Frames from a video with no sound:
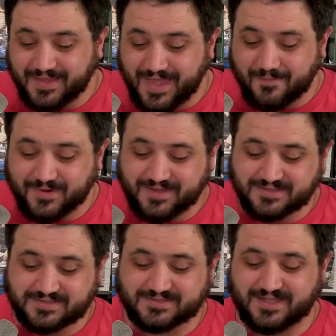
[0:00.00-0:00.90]
Yeah, but he's
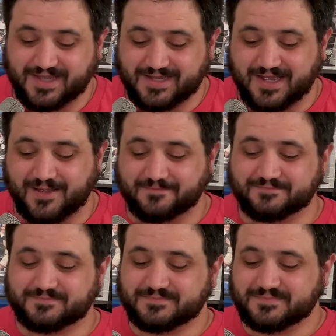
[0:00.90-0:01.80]
just, like,
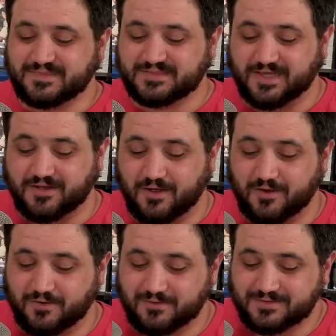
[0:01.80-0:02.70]
he's like,
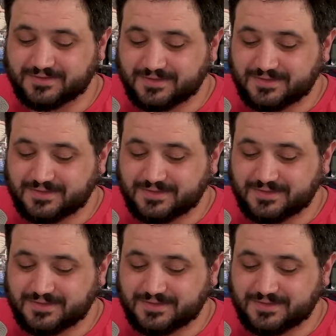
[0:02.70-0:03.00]
oh,